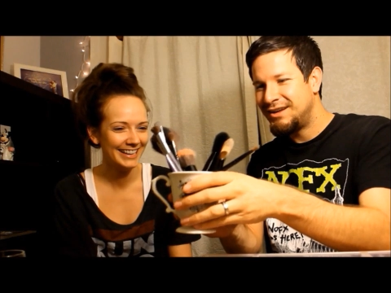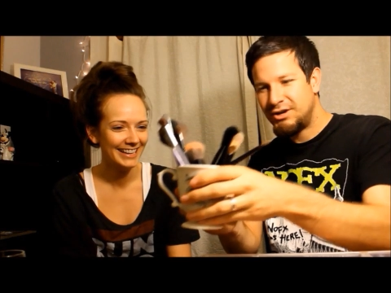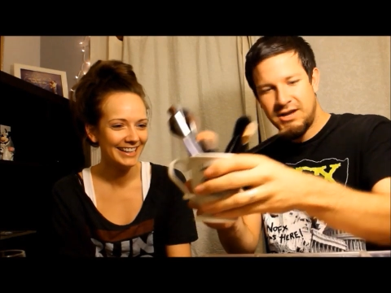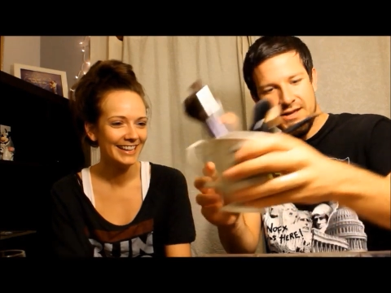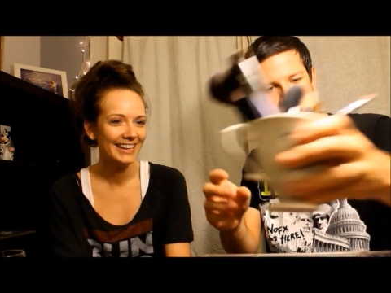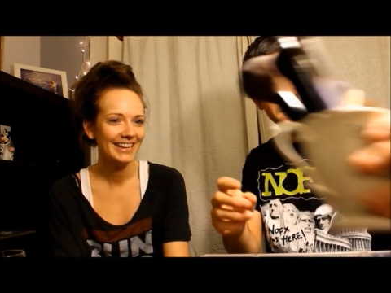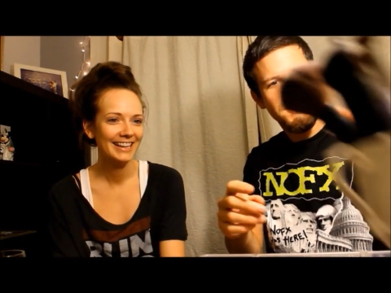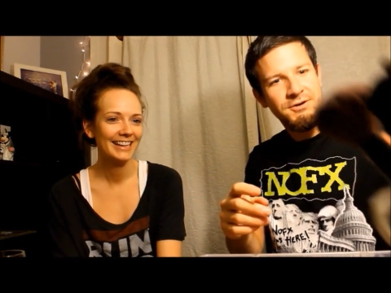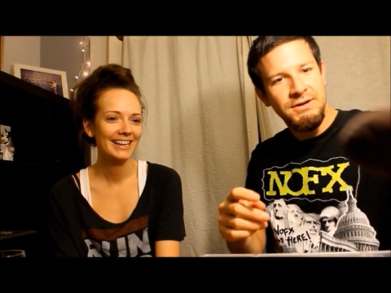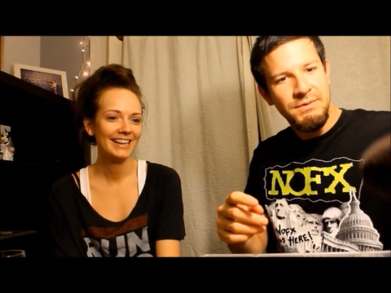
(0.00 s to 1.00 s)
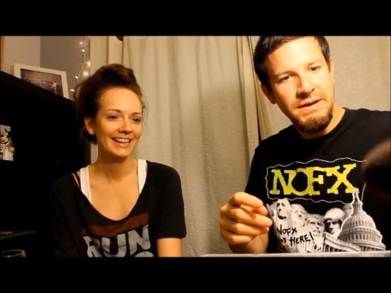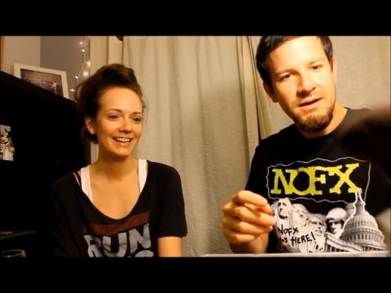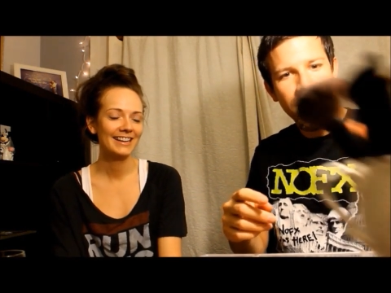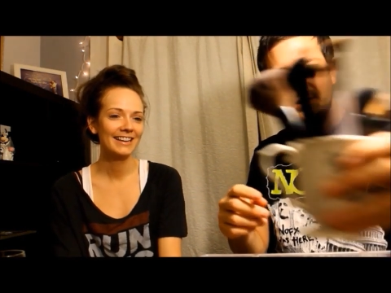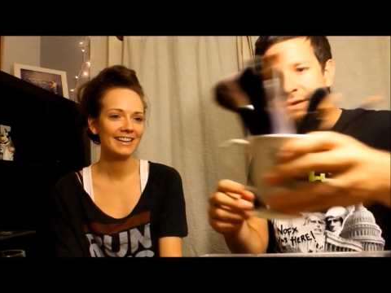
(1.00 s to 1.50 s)
Speaker 1: Okay, so here we go.
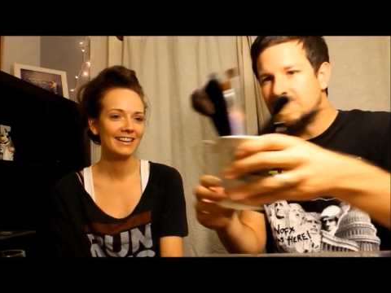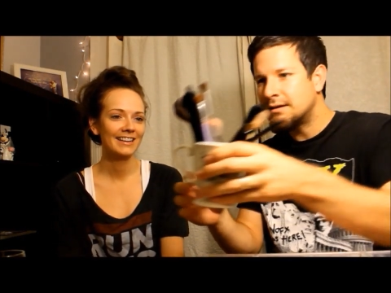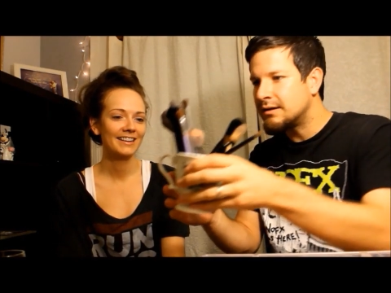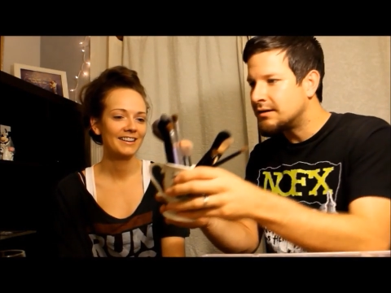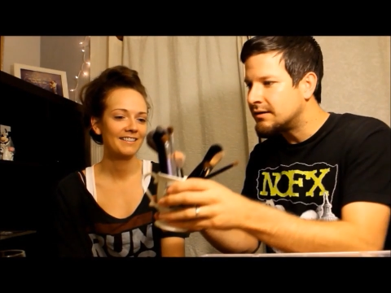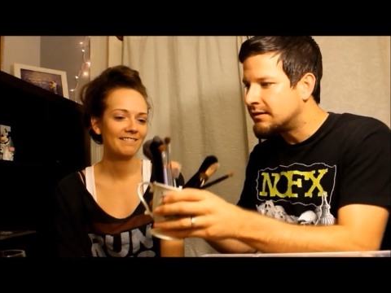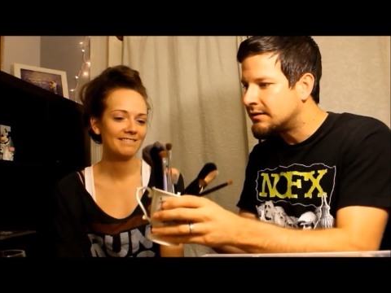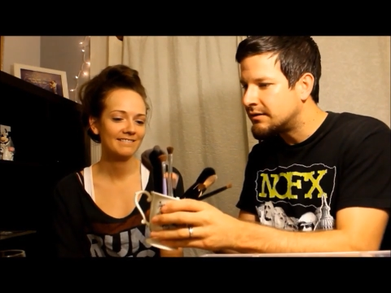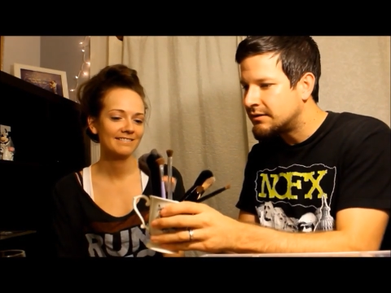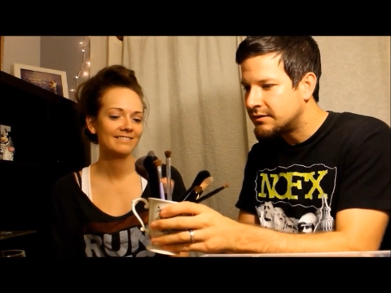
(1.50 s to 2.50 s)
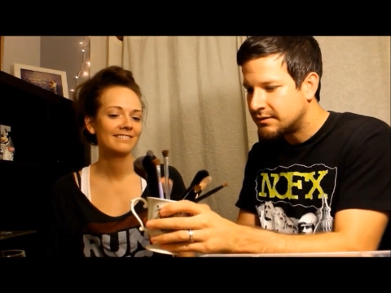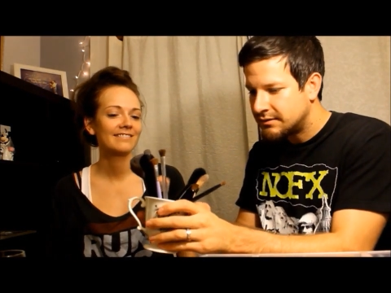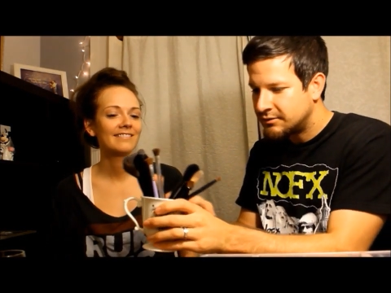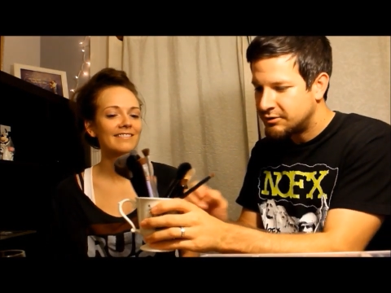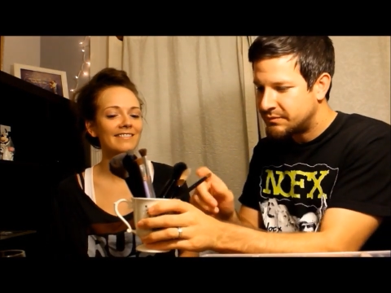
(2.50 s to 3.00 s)
I think
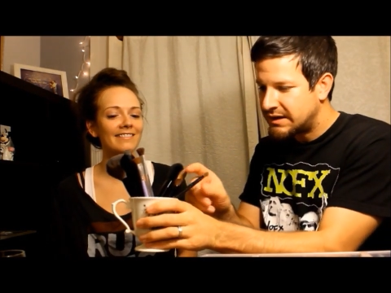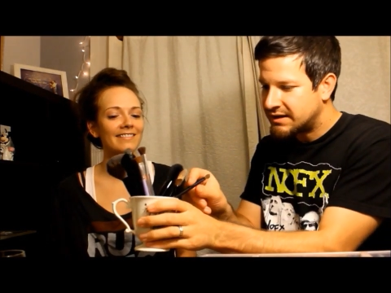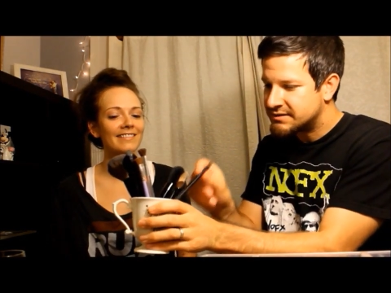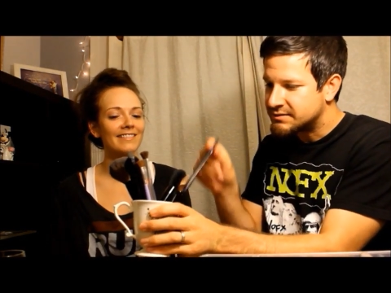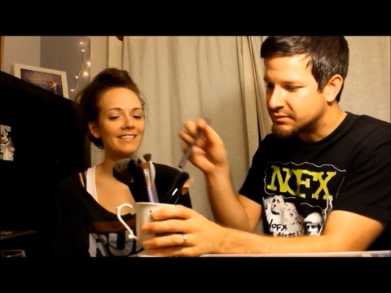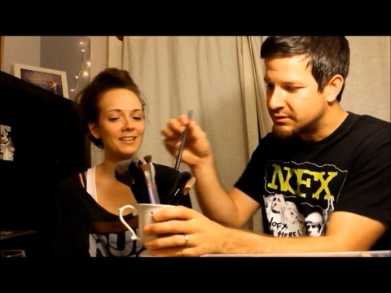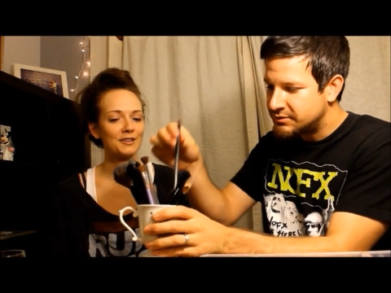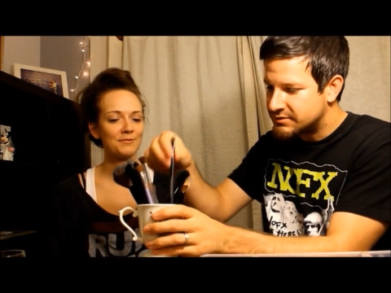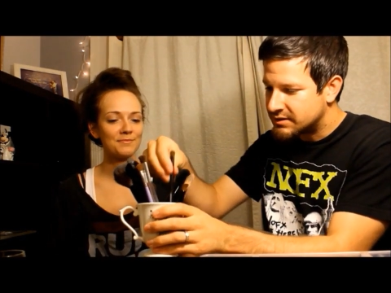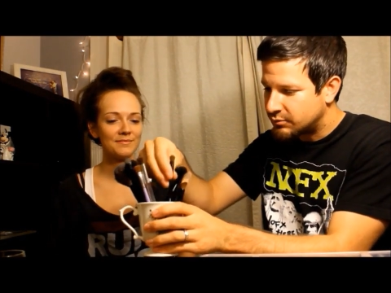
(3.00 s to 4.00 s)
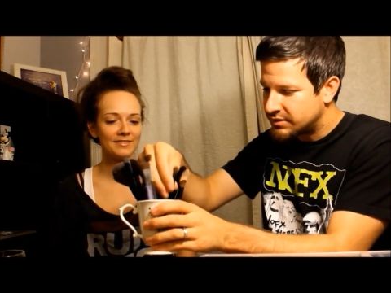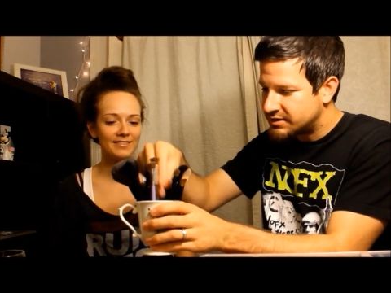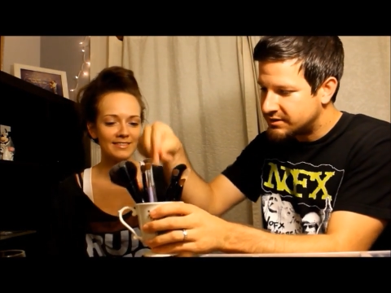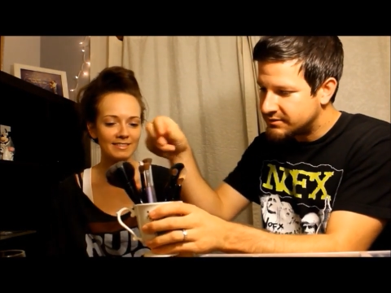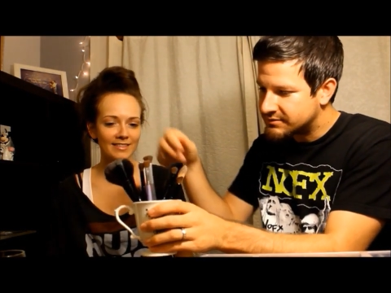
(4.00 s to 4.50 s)
we might get some clues on what to
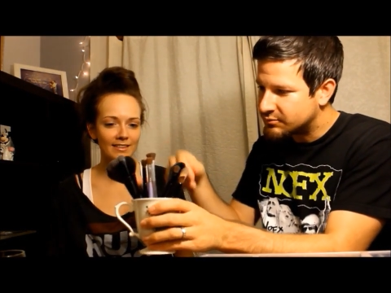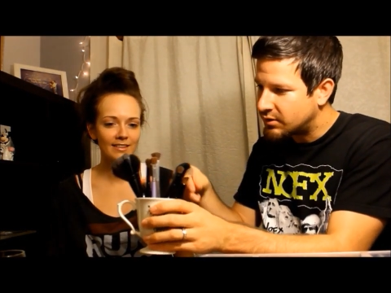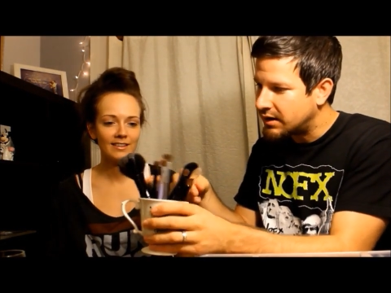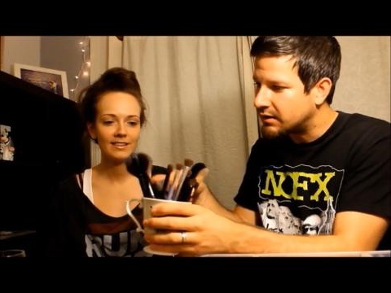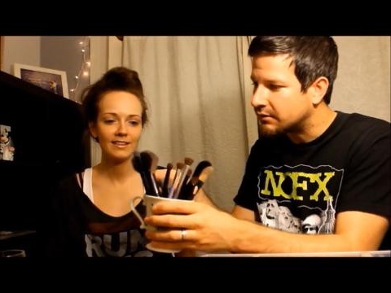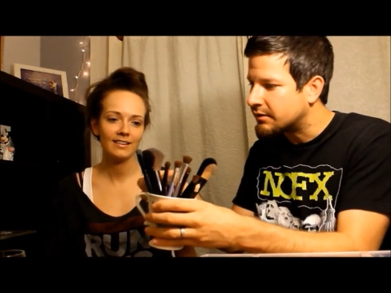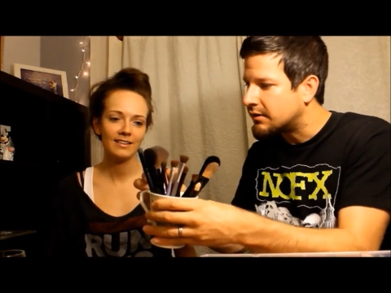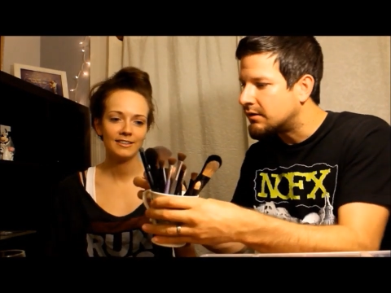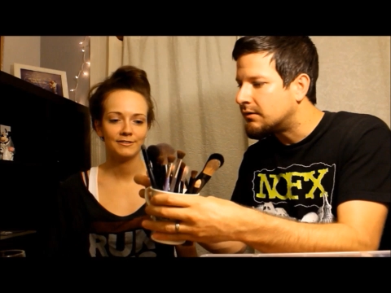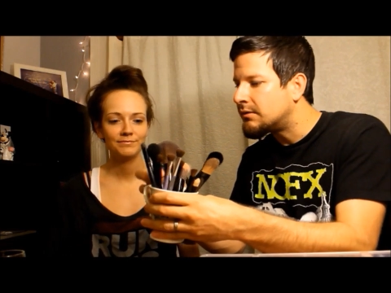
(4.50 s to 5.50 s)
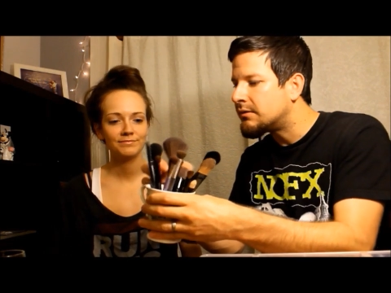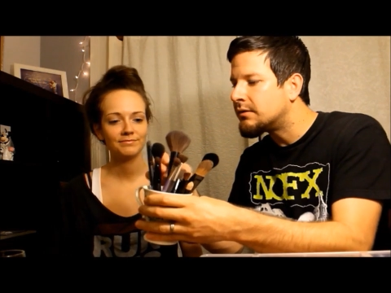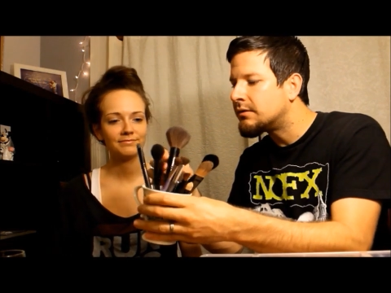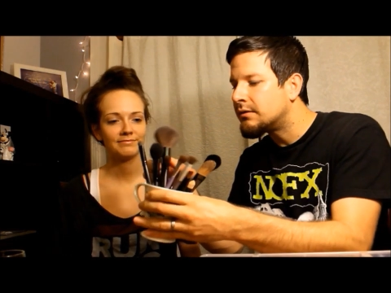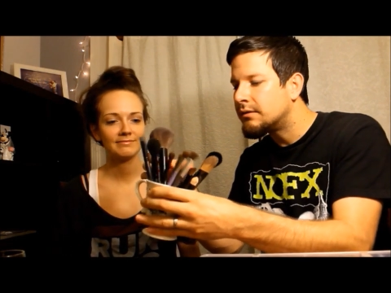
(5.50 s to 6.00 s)
use where, though.
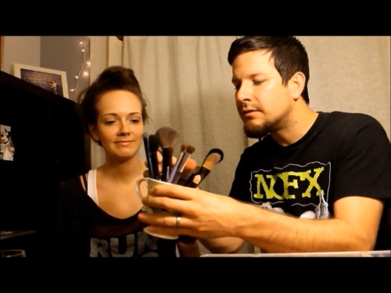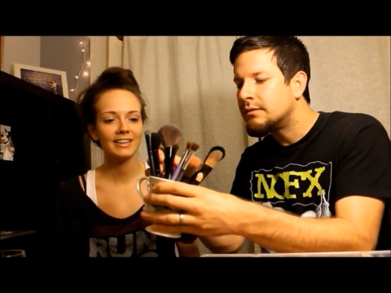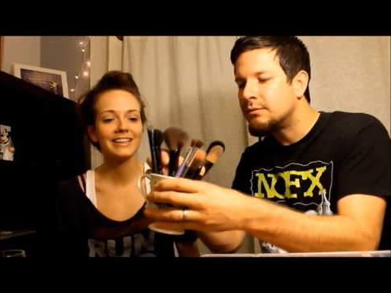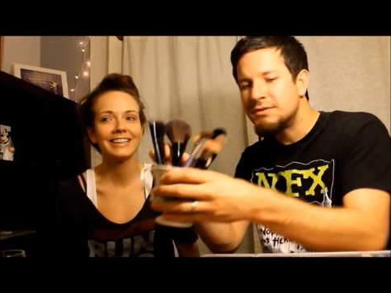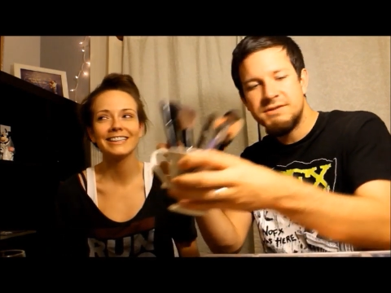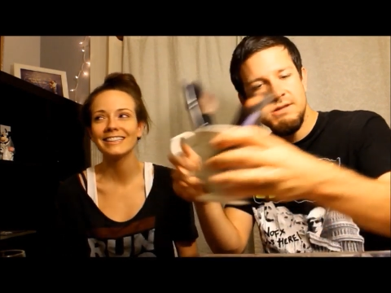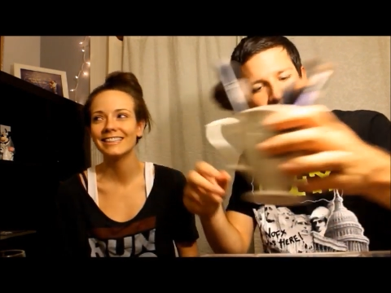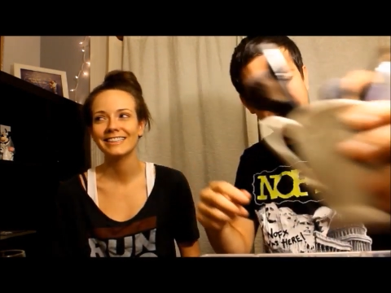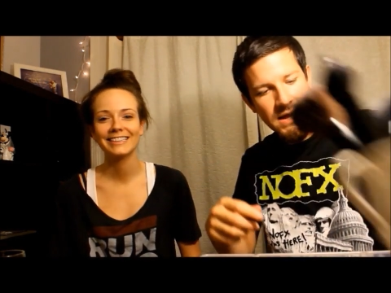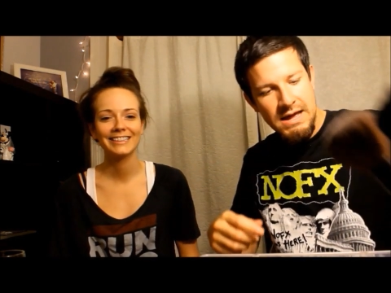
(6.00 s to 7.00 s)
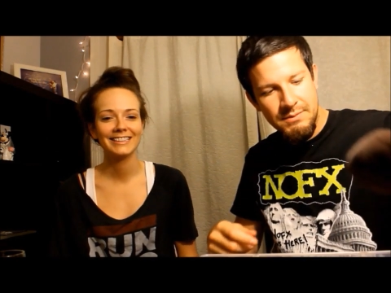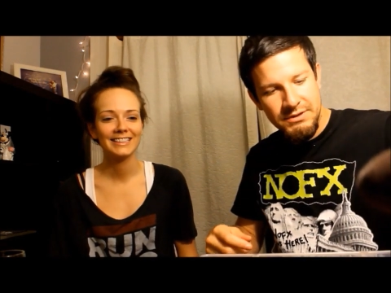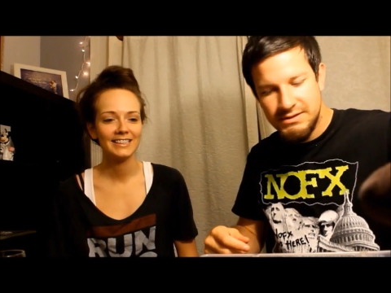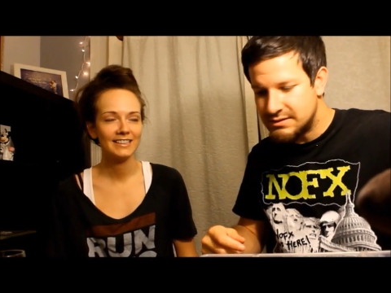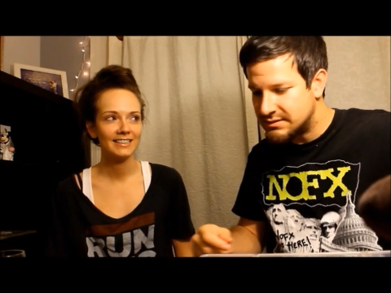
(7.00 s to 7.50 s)
We'll see what
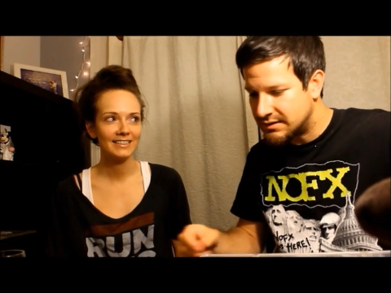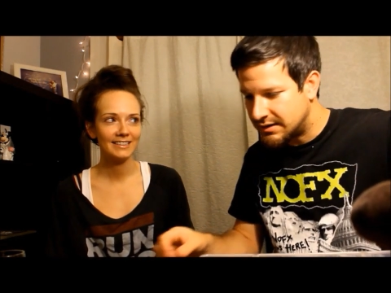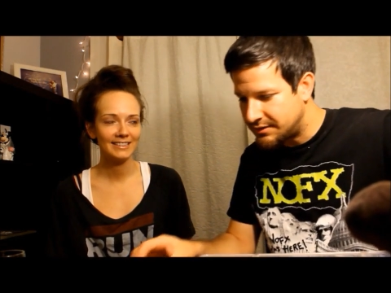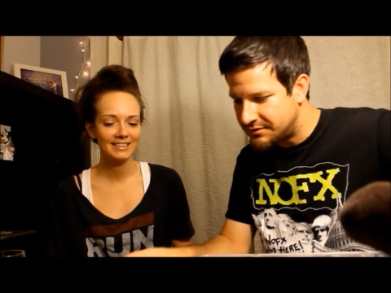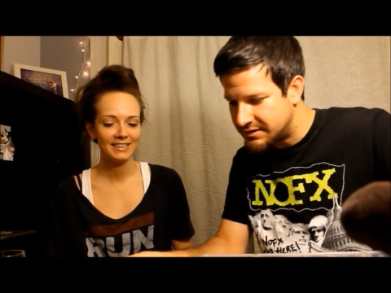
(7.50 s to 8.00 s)
happens. I don't